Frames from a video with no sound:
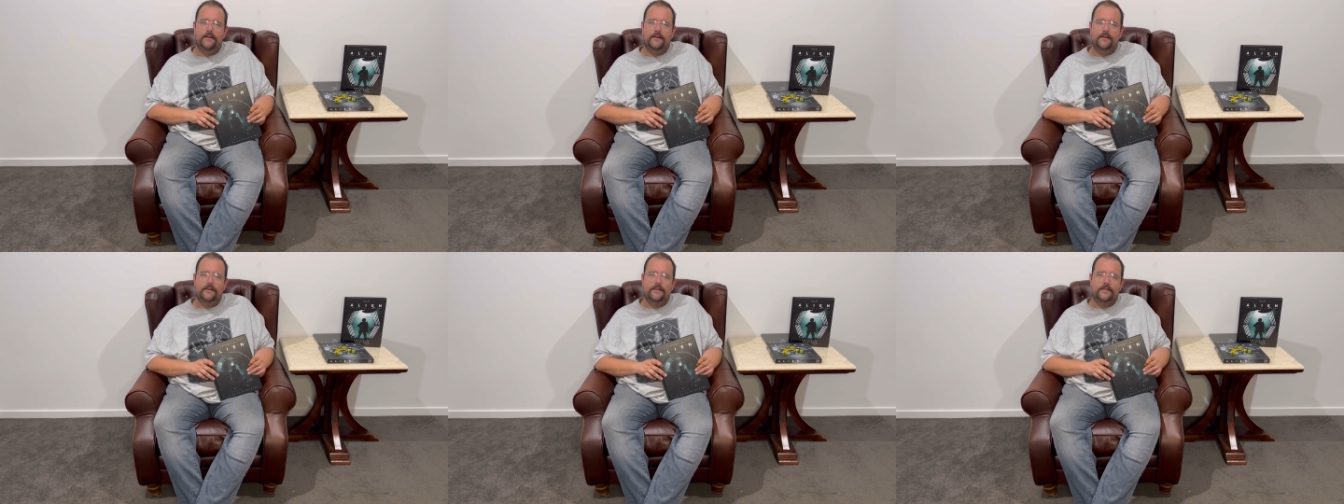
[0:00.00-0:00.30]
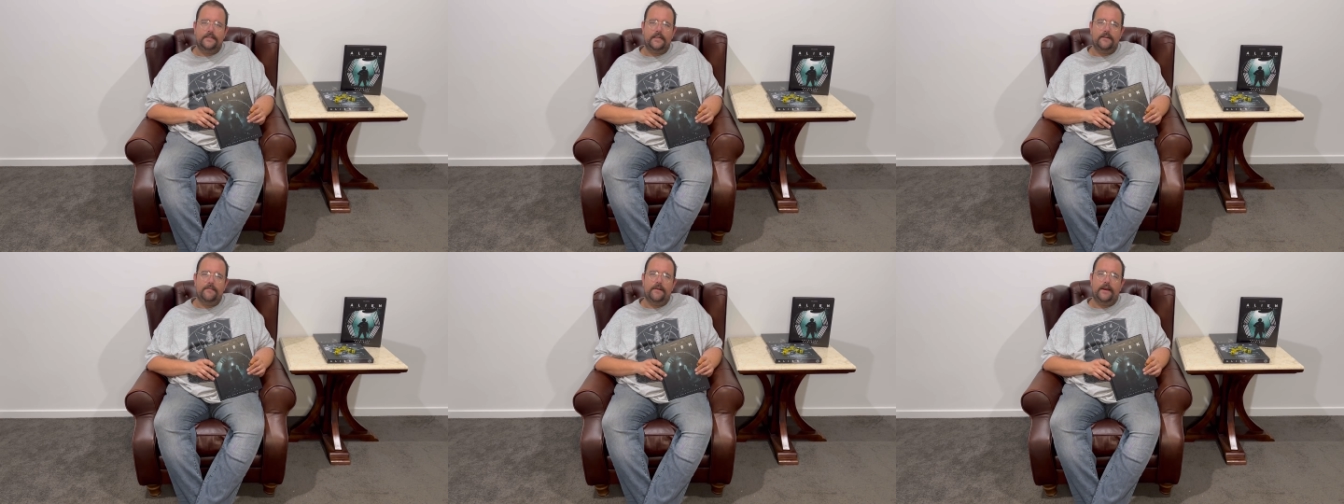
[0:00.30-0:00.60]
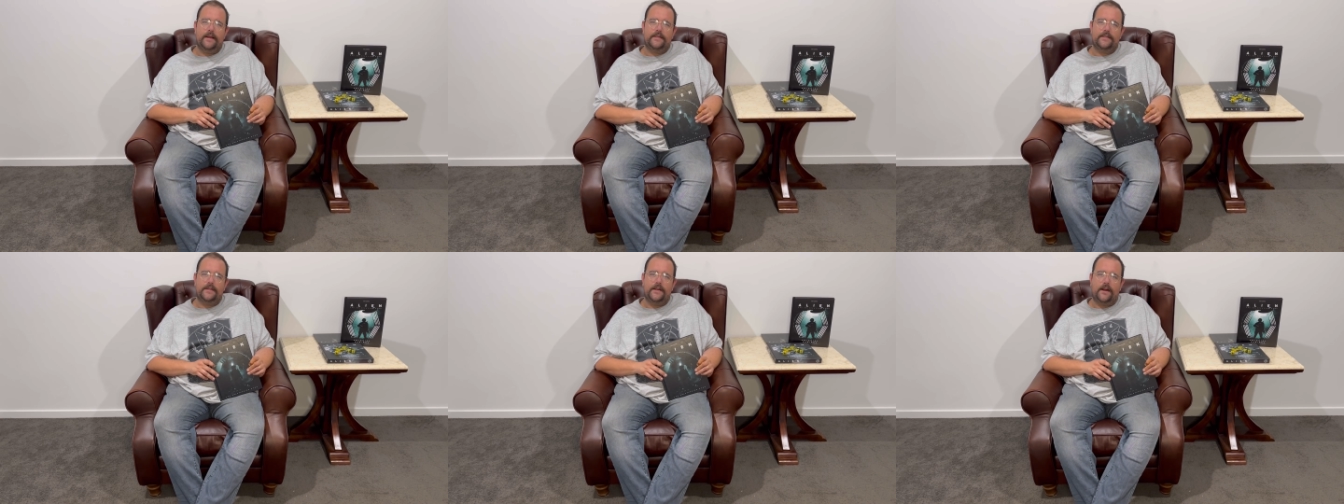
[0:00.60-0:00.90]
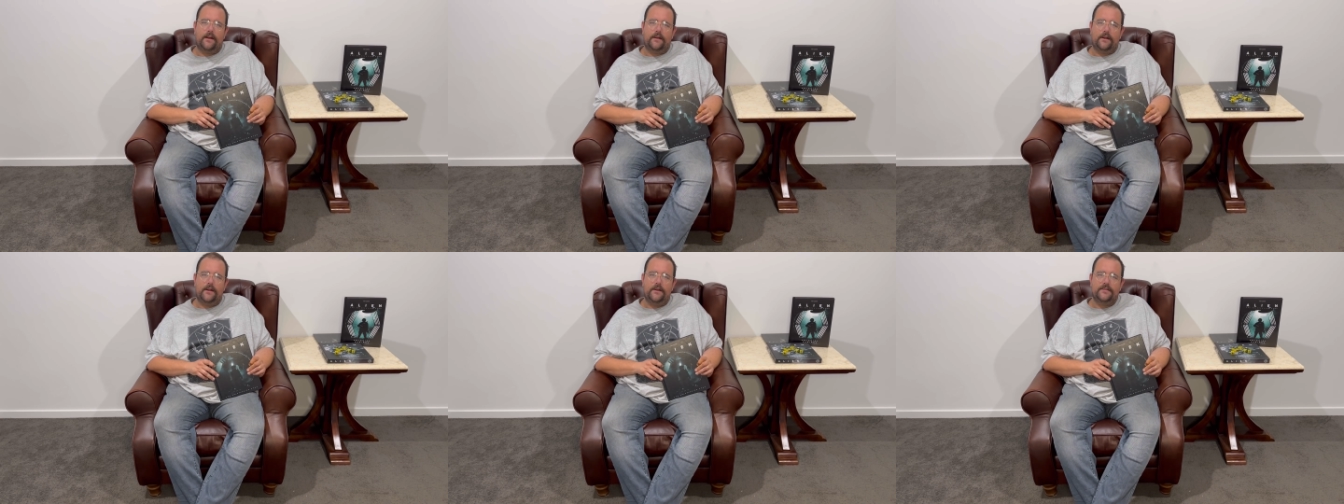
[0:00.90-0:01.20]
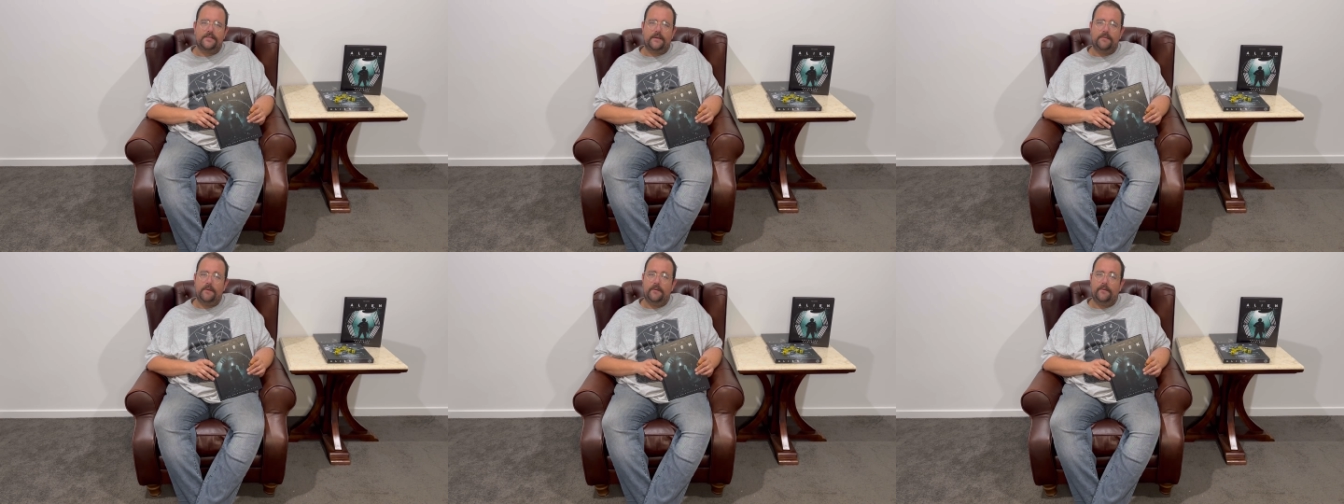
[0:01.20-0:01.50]
Cinematic scenarios
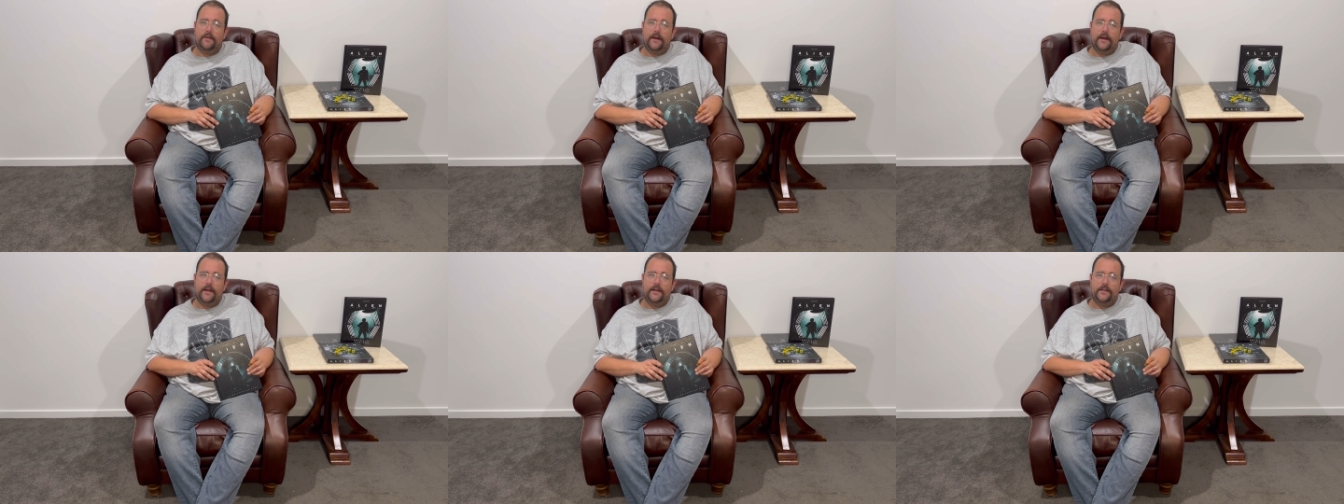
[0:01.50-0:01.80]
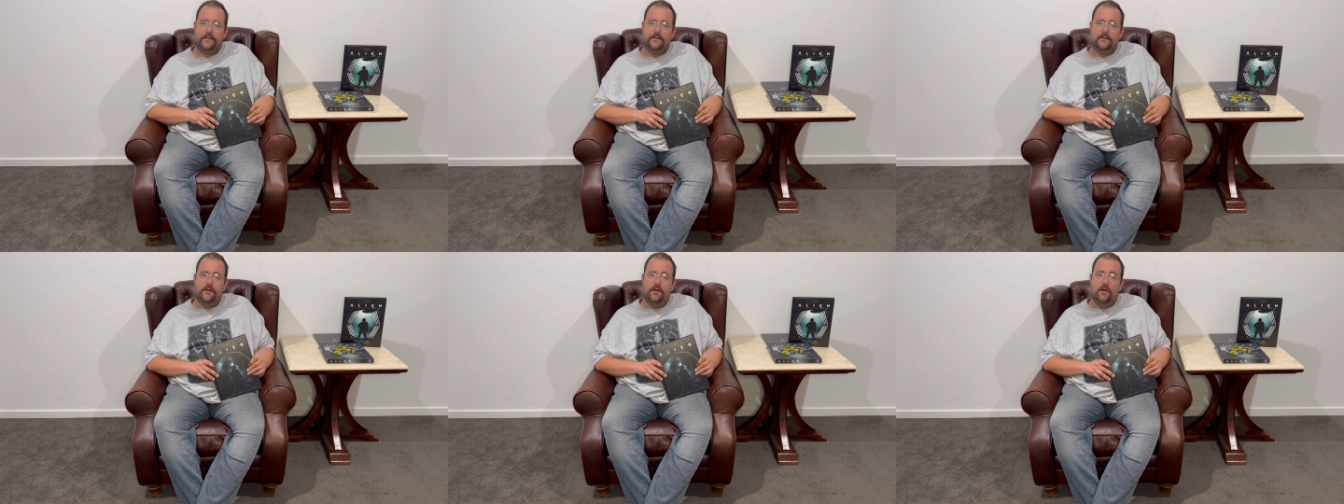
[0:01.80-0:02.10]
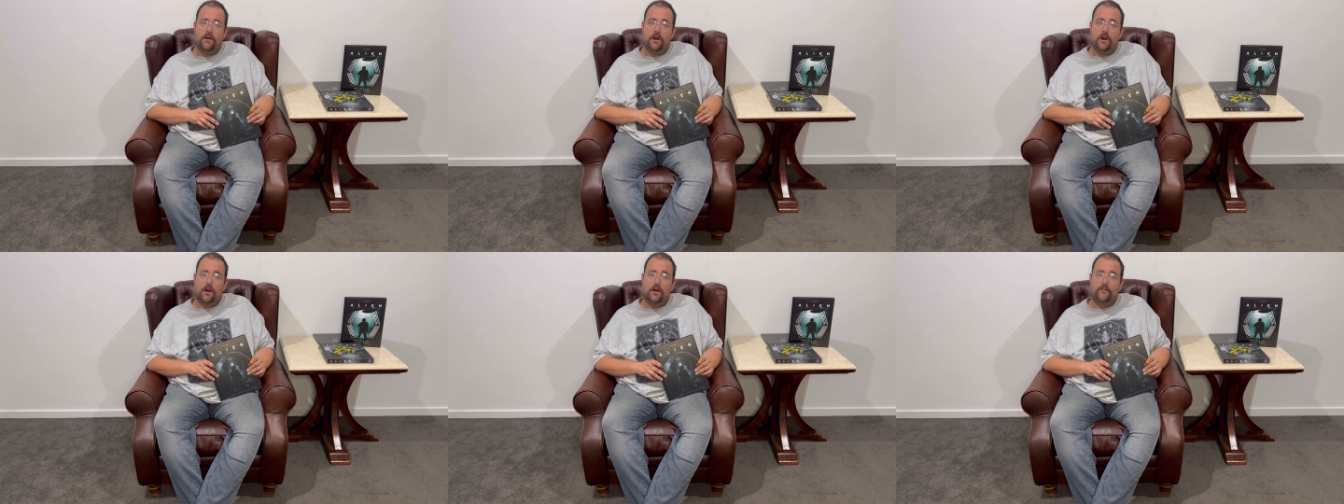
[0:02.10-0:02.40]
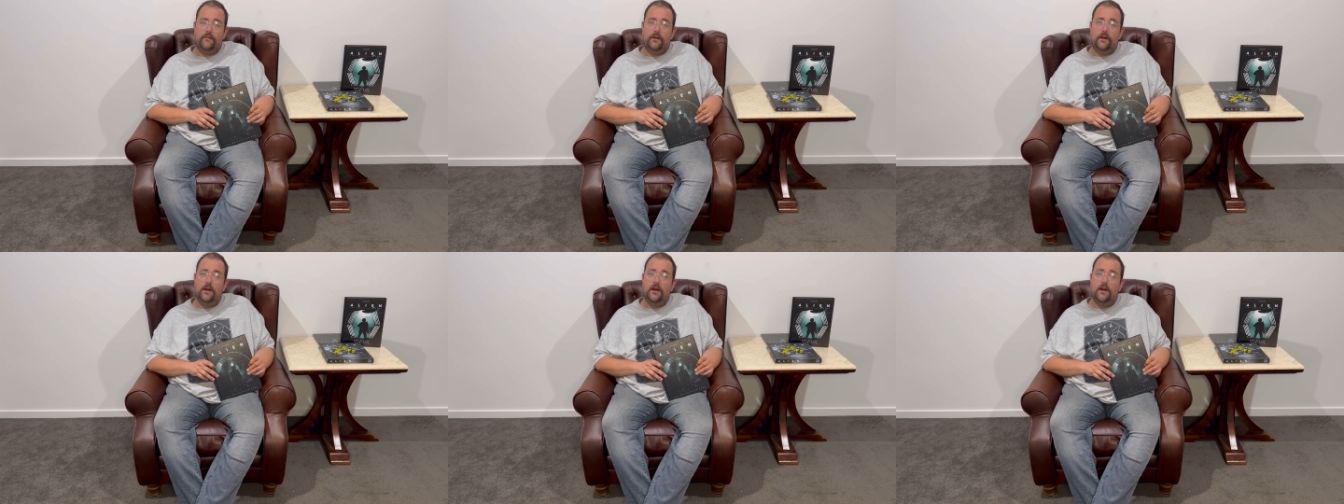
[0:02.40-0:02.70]
can be played over